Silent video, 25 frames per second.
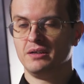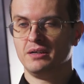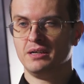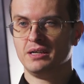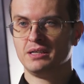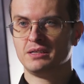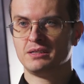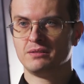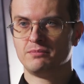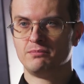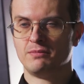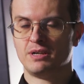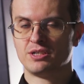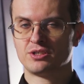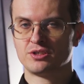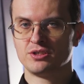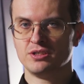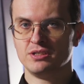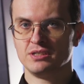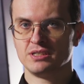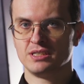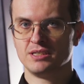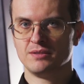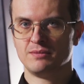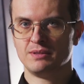
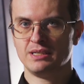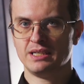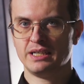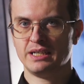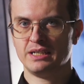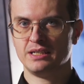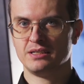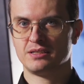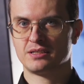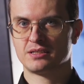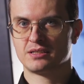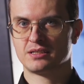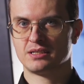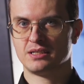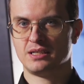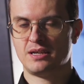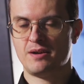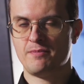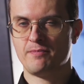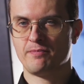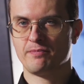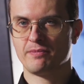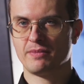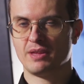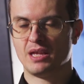This
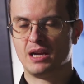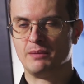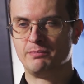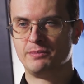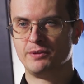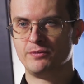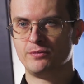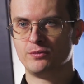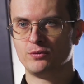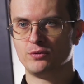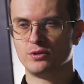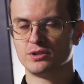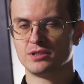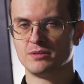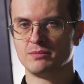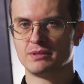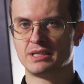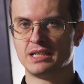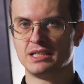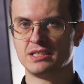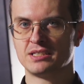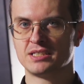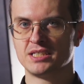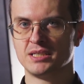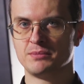vehicle is the
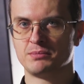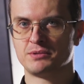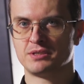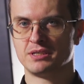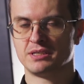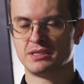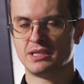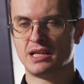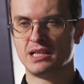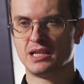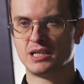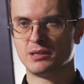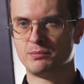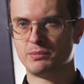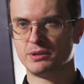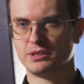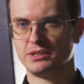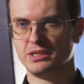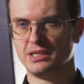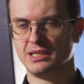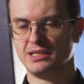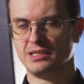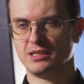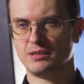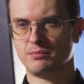pinnacle of the concept
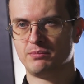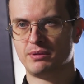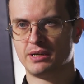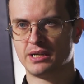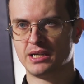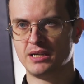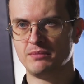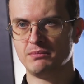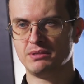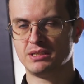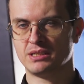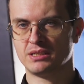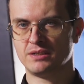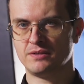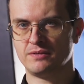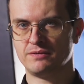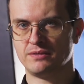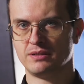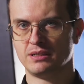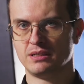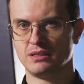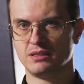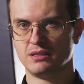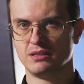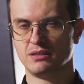advocated by
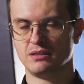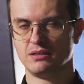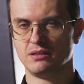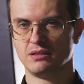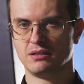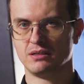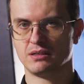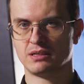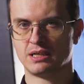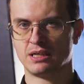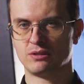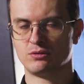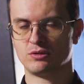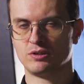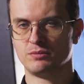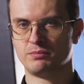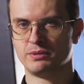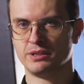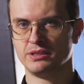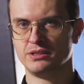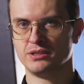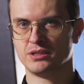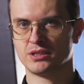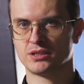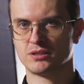Nikolai Shashmurin,
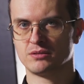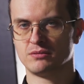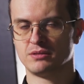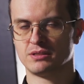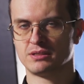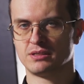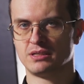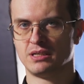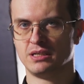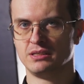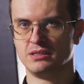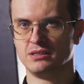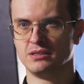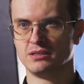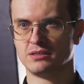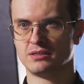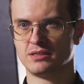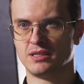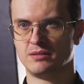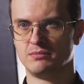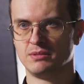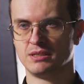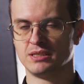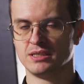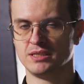
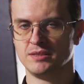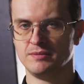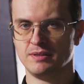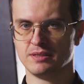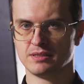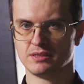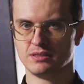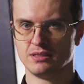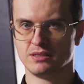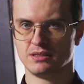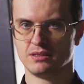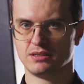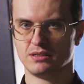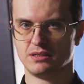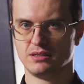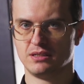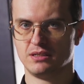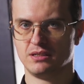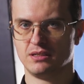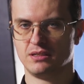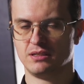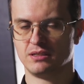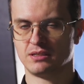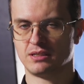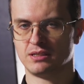one of the most
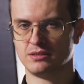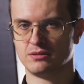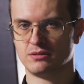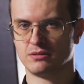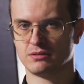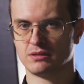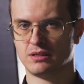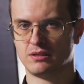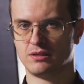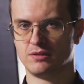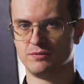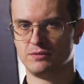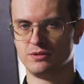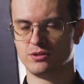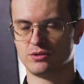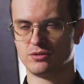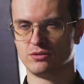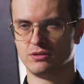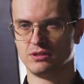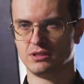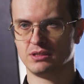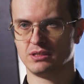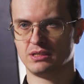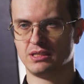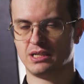prominent designers of heavy
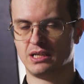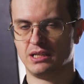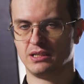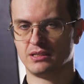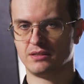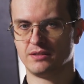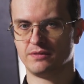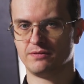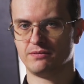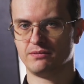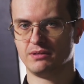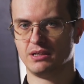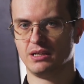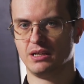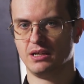tanks.